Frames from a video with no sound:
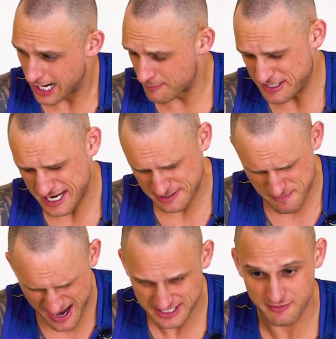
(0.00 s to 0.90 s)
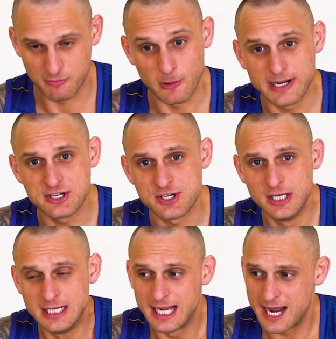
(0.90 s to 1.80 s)
Um, he has massive
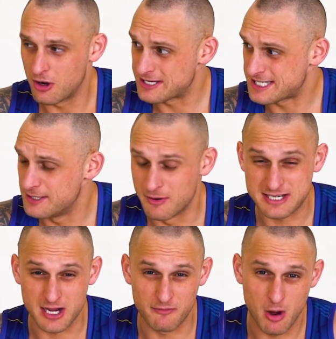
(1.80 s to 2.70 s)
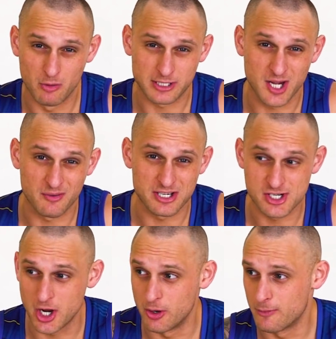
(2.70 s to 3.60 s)
reach. And I said to myself, I want to go on his show.